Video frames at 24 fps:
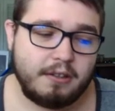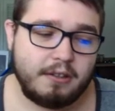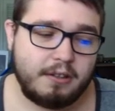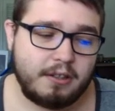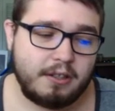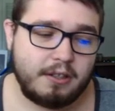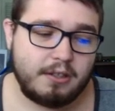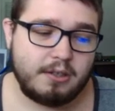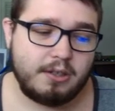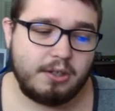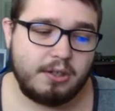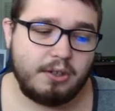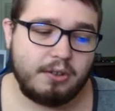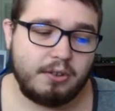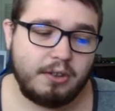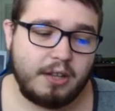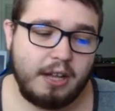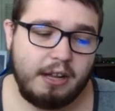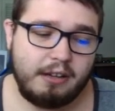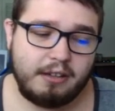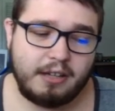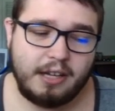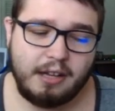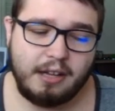because not
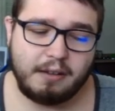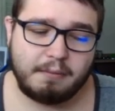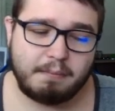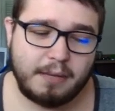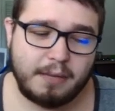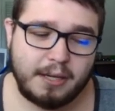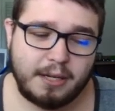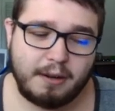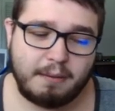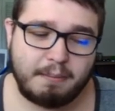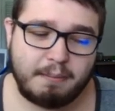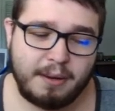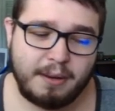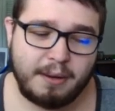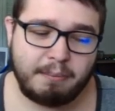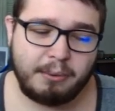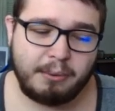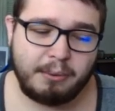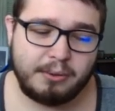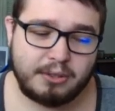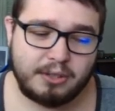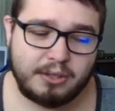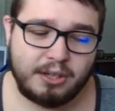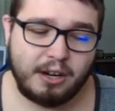that many
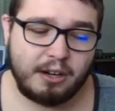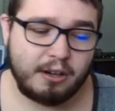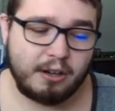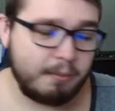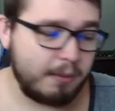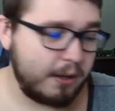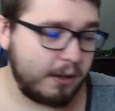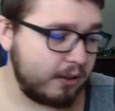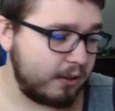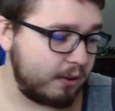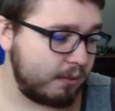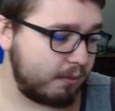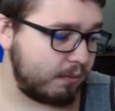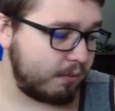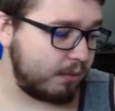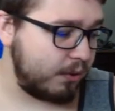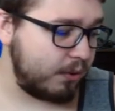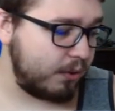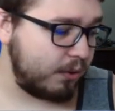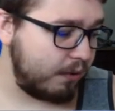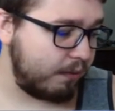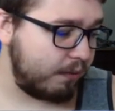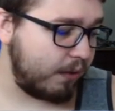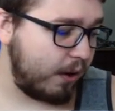people talk about the
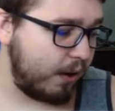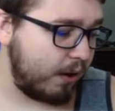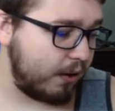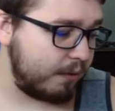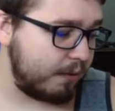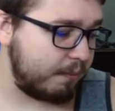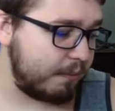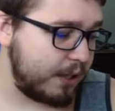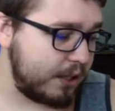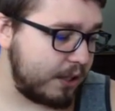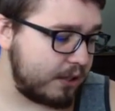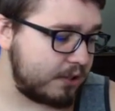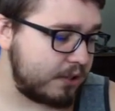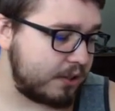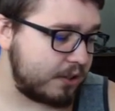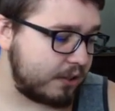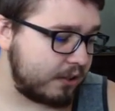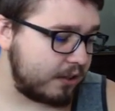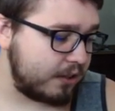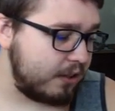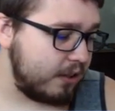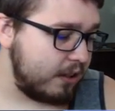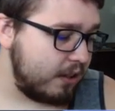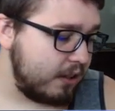world of automation.